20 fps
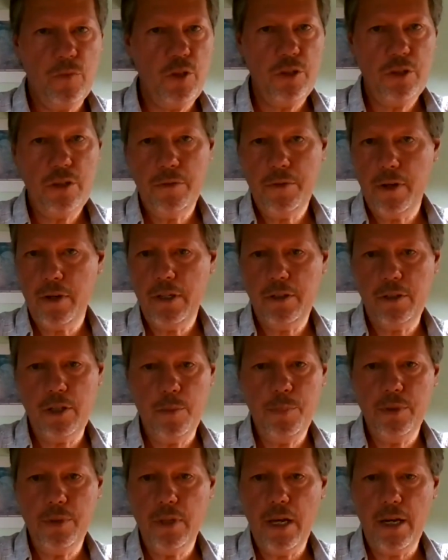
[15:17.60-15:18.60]
Just a very
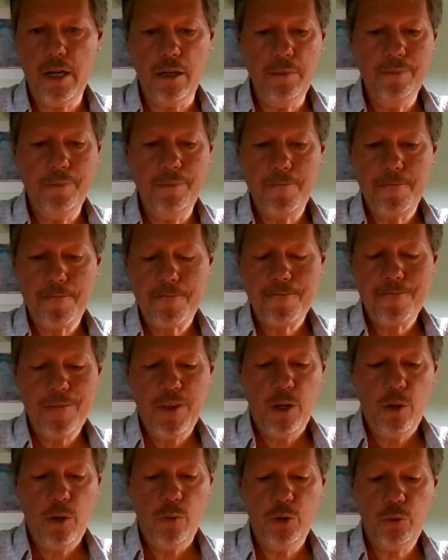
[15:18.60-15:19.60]
simple letter.
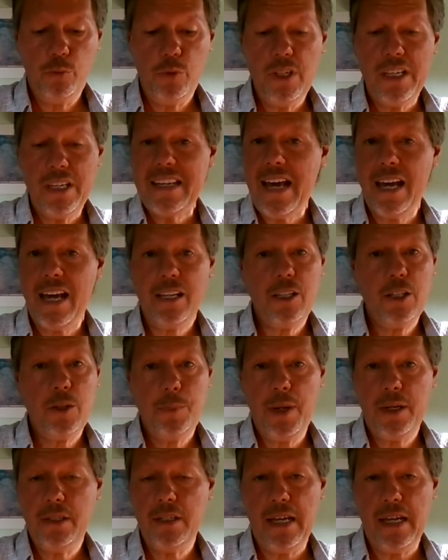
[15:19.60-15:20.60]
Was really not
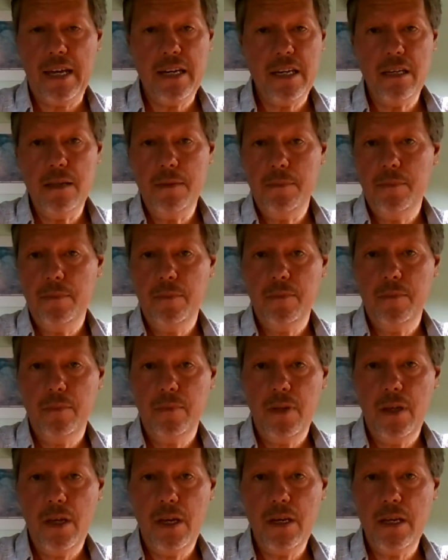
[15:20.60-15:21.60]
expecting any
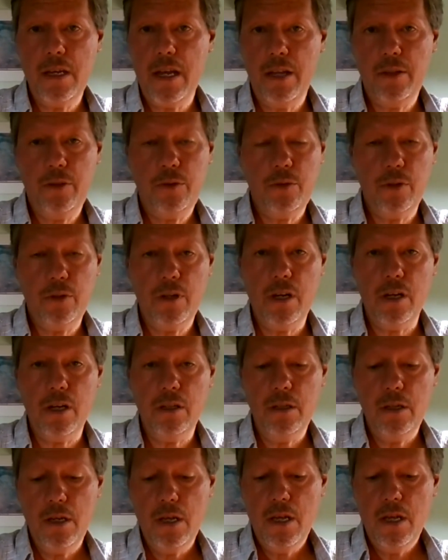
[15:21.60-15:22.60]
any answer at
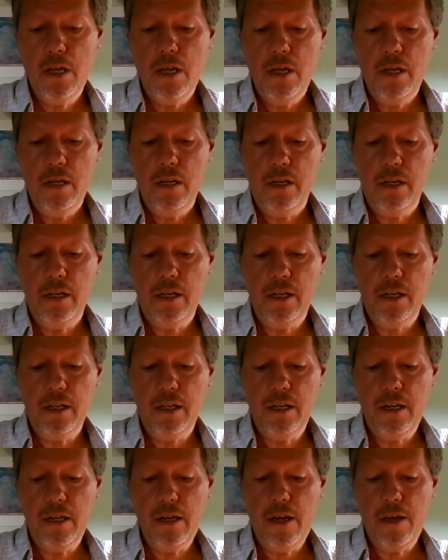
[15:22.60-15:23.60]
all.
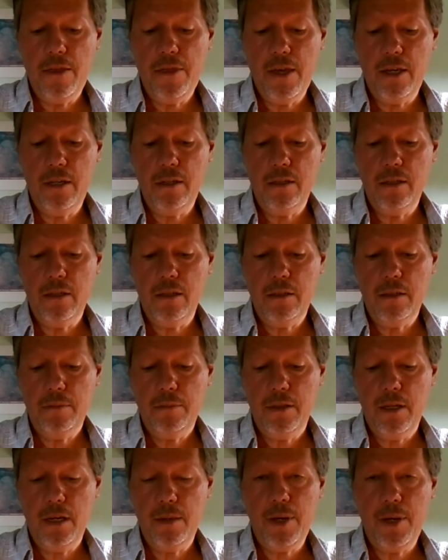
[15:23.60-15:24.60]
Uh, and then, uh,
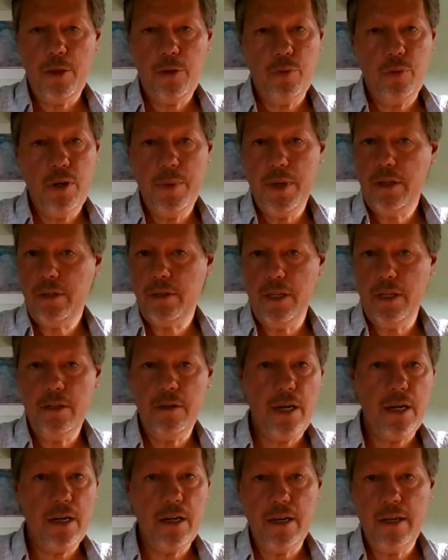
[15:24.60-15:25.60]
yeah, about three weeks
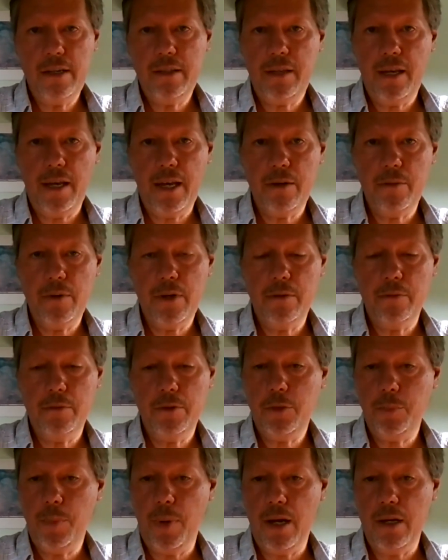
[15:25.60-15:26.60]
later, got a nice handwritten
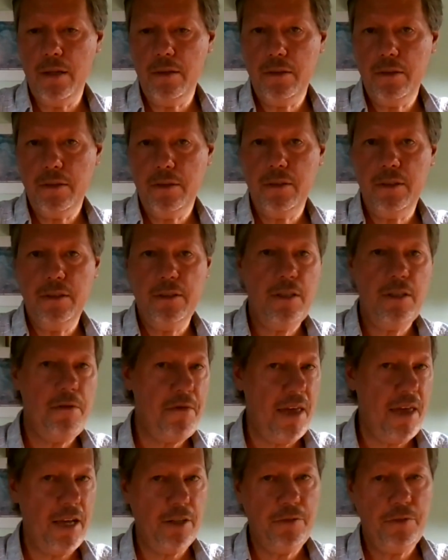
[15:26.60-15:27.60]
response. He said,
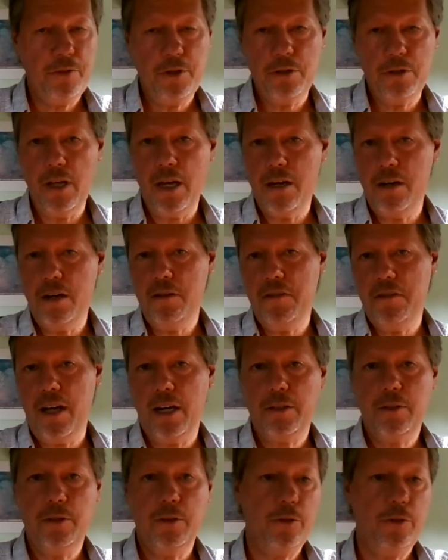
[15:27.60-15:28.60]
"Thanks for your letter,
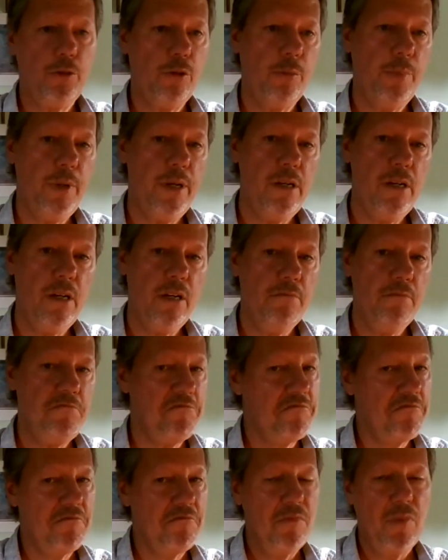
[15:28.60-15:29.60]
Dr.
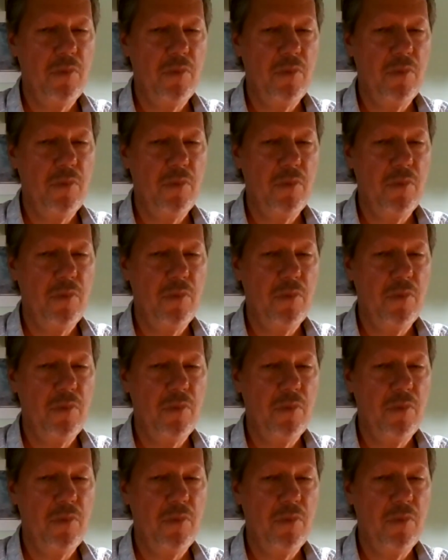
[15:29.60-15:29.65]
Skrbina.